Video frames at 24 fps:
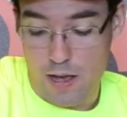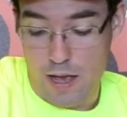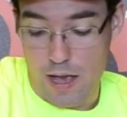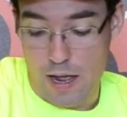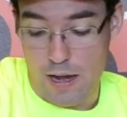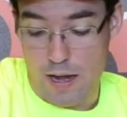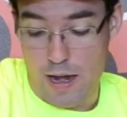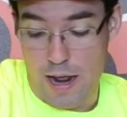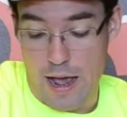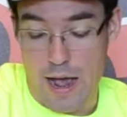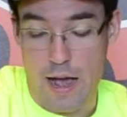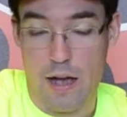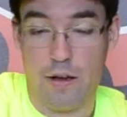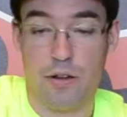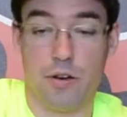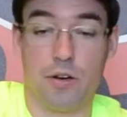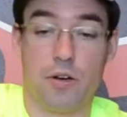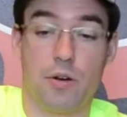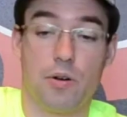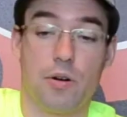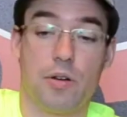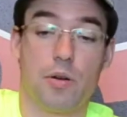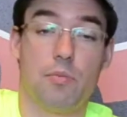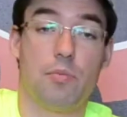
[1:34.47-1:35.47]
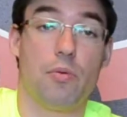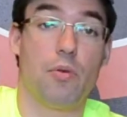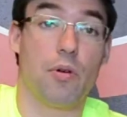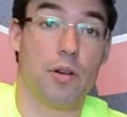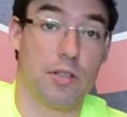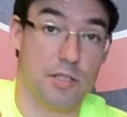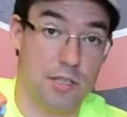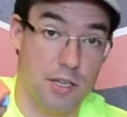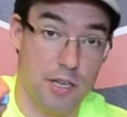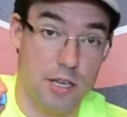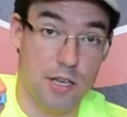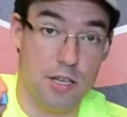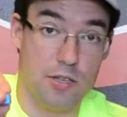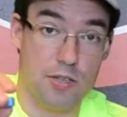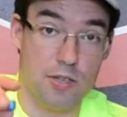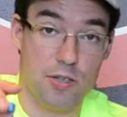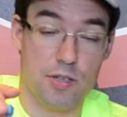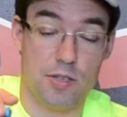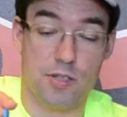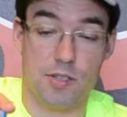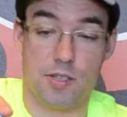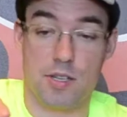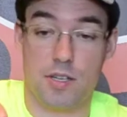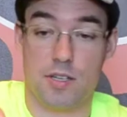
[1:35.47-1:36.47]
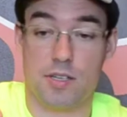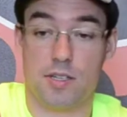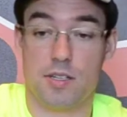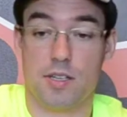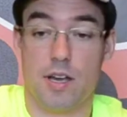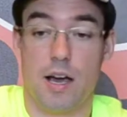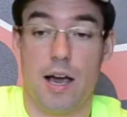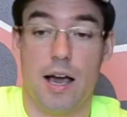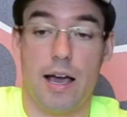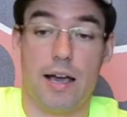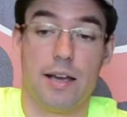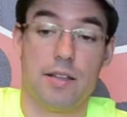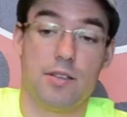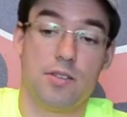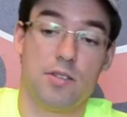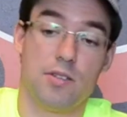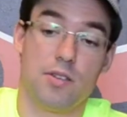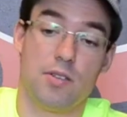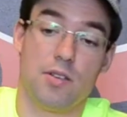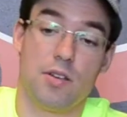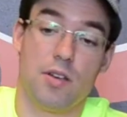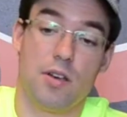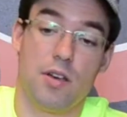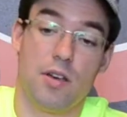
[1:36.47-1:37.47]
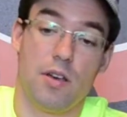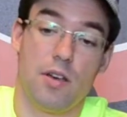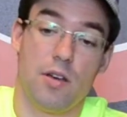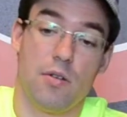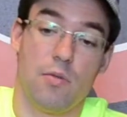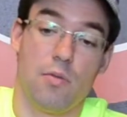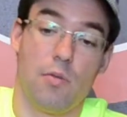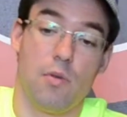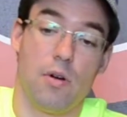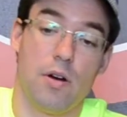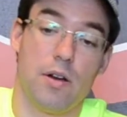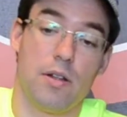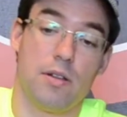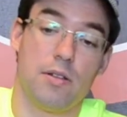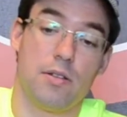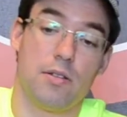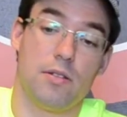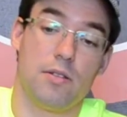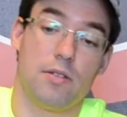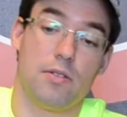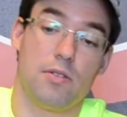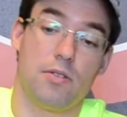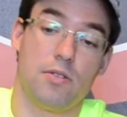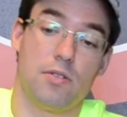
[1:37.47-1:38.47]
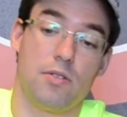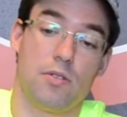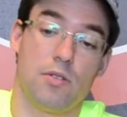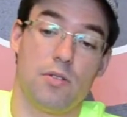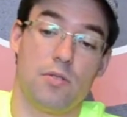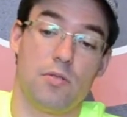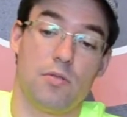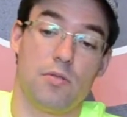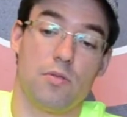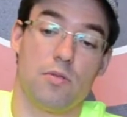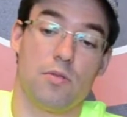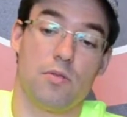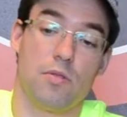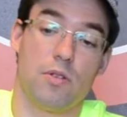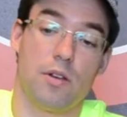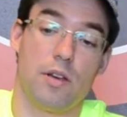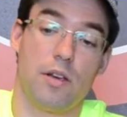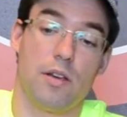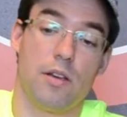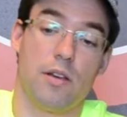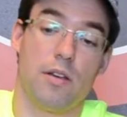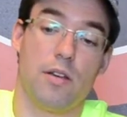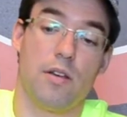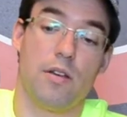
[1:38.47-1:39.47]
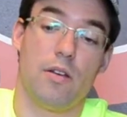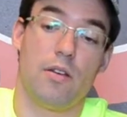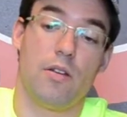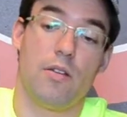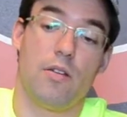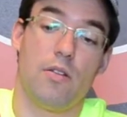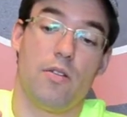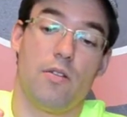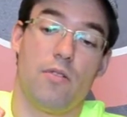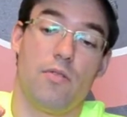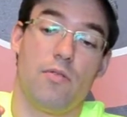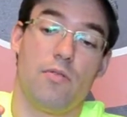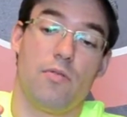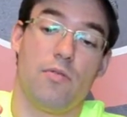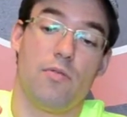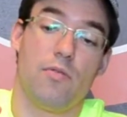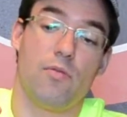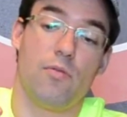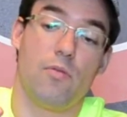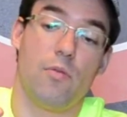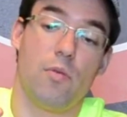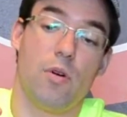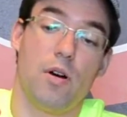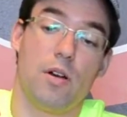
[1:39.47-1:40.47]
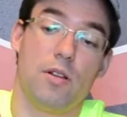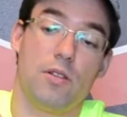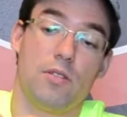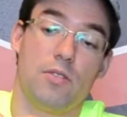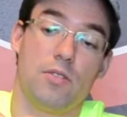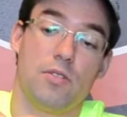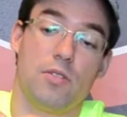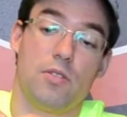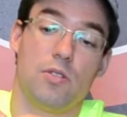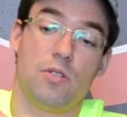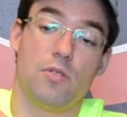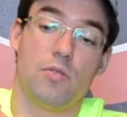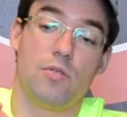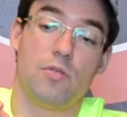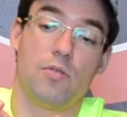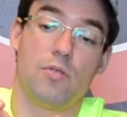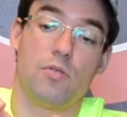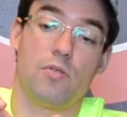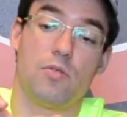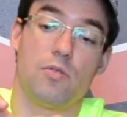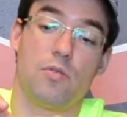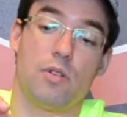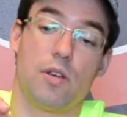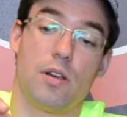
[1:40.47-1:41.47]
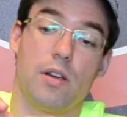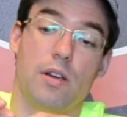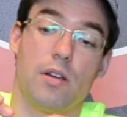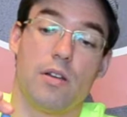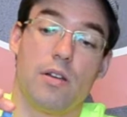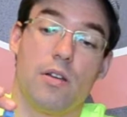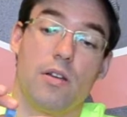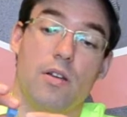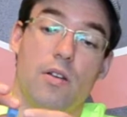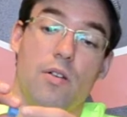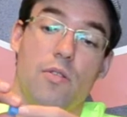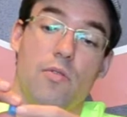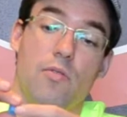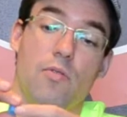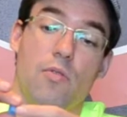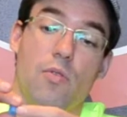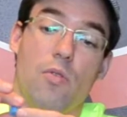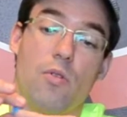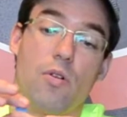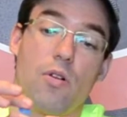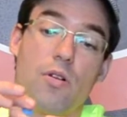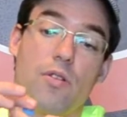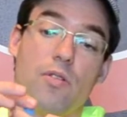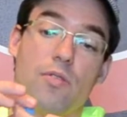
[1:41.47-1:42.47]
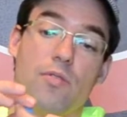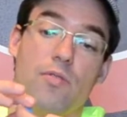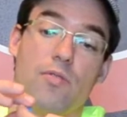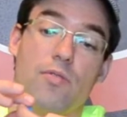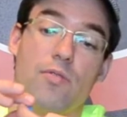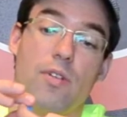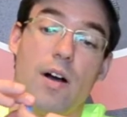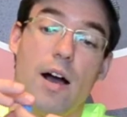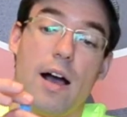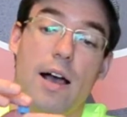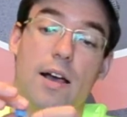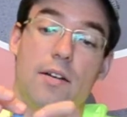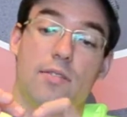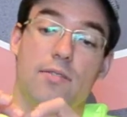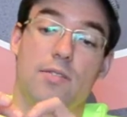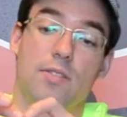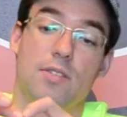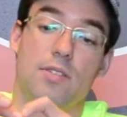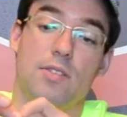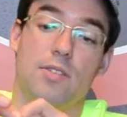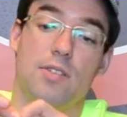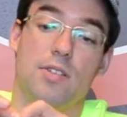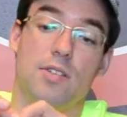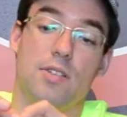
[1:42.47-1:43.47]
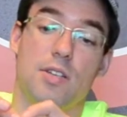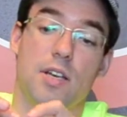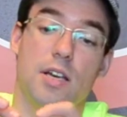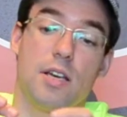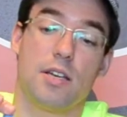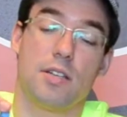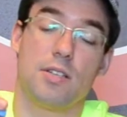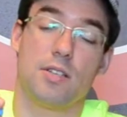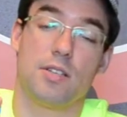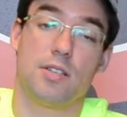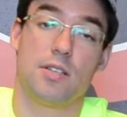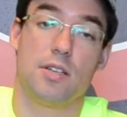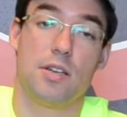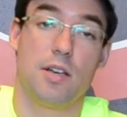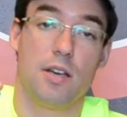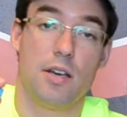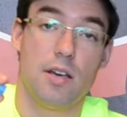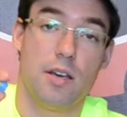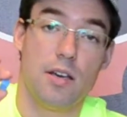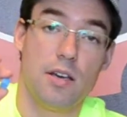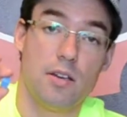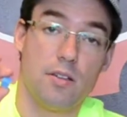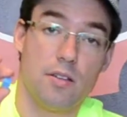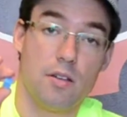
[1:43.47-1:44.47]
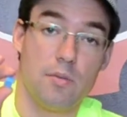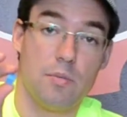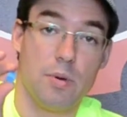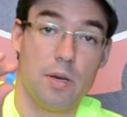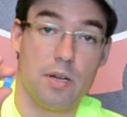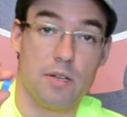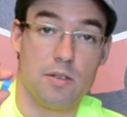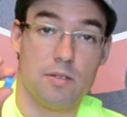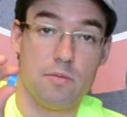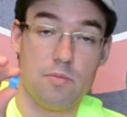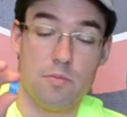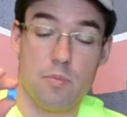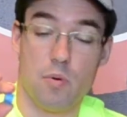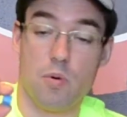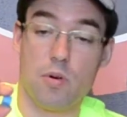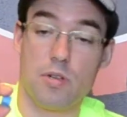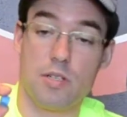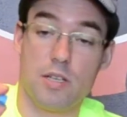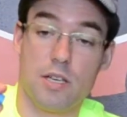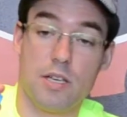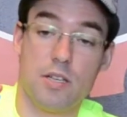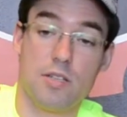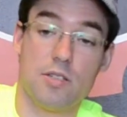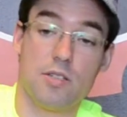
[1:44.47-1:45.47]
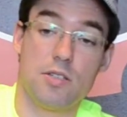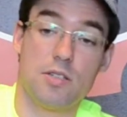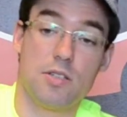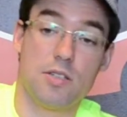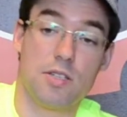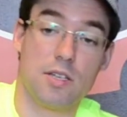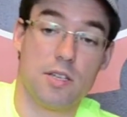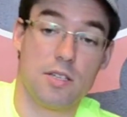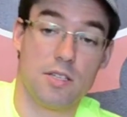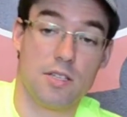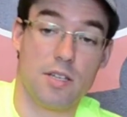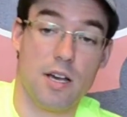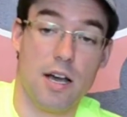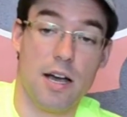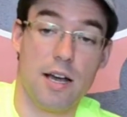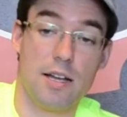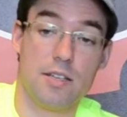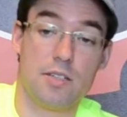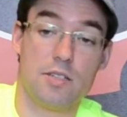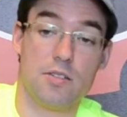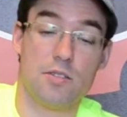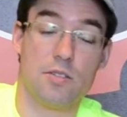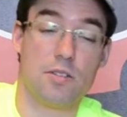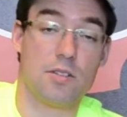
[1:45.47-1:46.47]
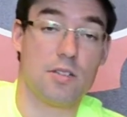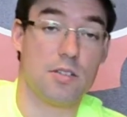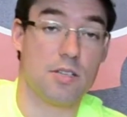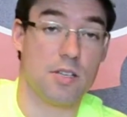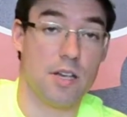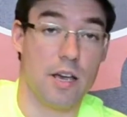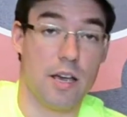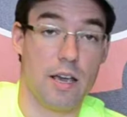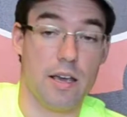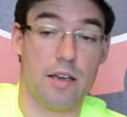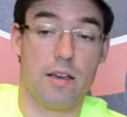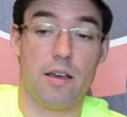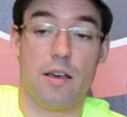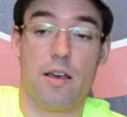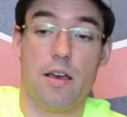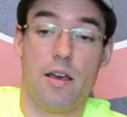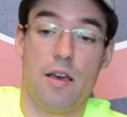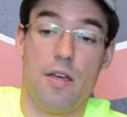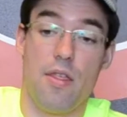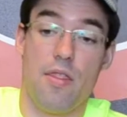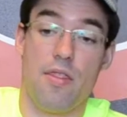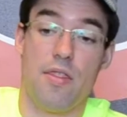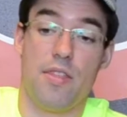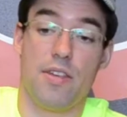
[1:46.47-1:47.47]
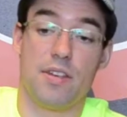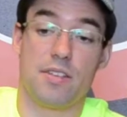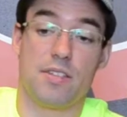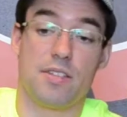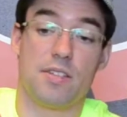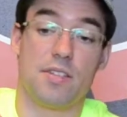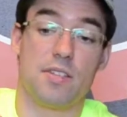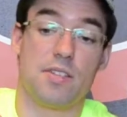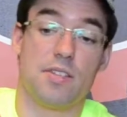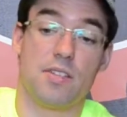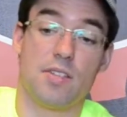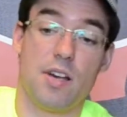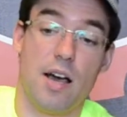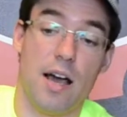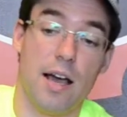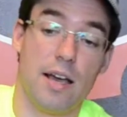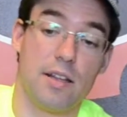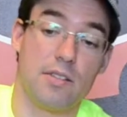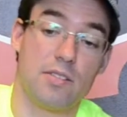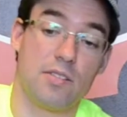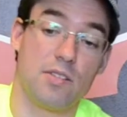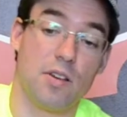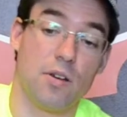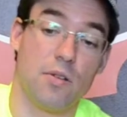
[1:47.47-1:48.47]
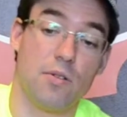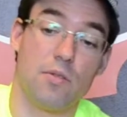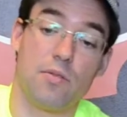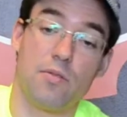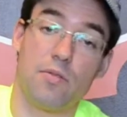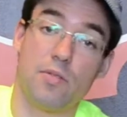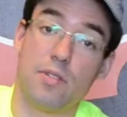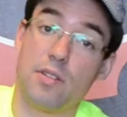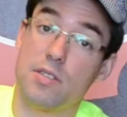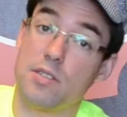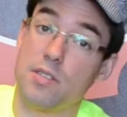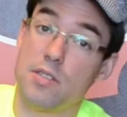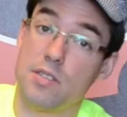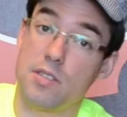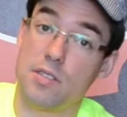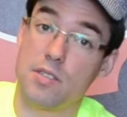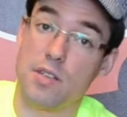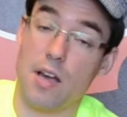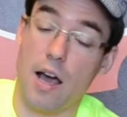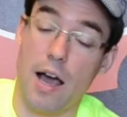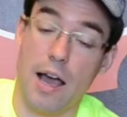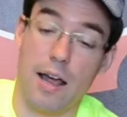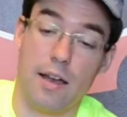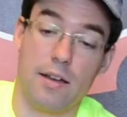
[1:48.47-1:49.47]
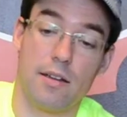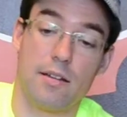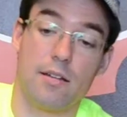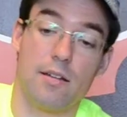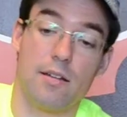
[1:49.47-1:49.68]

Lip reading: Now you're going to point to each of the 6 sides. 1, 2, 3. 1, 2, 3, 4, 5, 6. You're going to point to each of the 6 sides, and you're going to say, "This is a side." So this is a side.